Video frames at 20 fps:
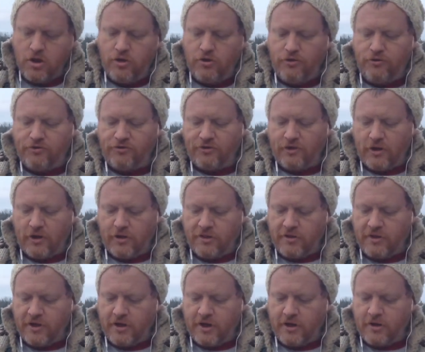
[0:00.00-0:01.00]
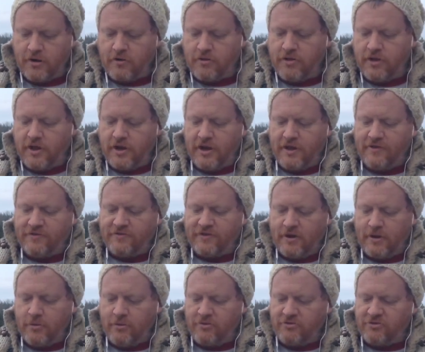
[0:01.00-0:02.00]
You saw there that as
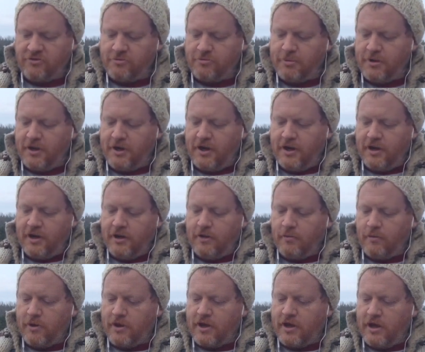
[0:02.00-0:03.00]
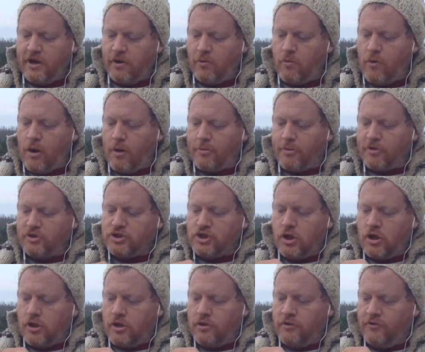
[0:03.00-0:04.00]
I was spinning it, it went kind of whopper
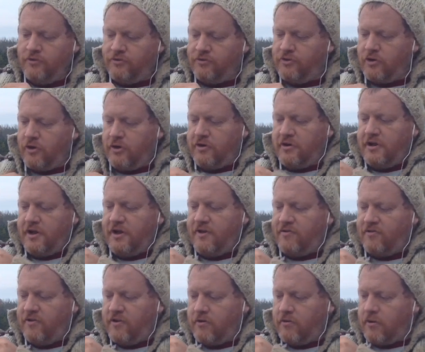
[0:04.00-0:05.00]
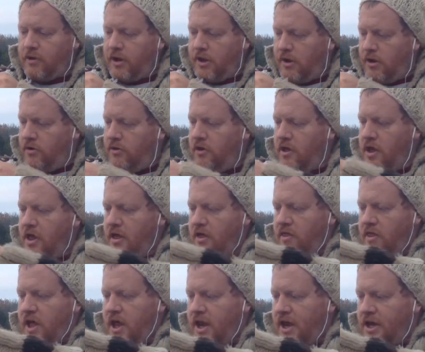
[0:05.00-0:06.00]
jaw and started dancing around.
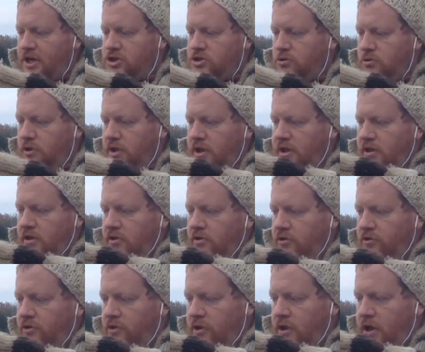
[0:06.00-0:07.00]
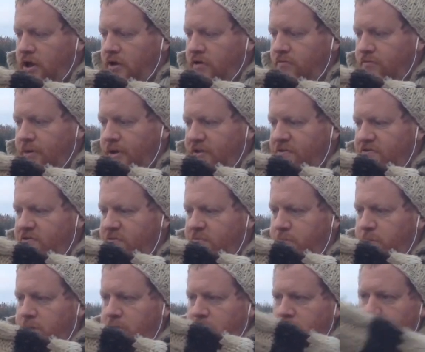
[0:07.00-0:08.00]
That actually killed a lot of my
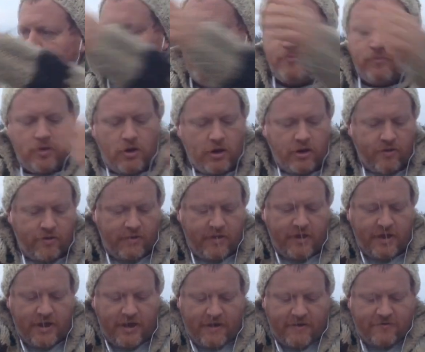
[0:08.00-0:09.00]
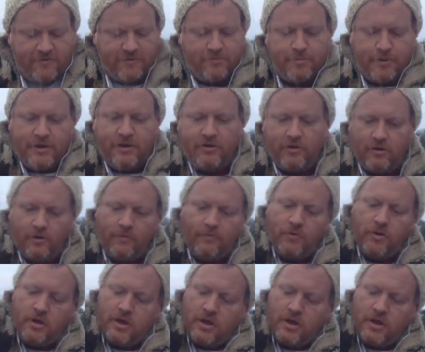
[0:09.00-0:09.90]
spin on the spindle.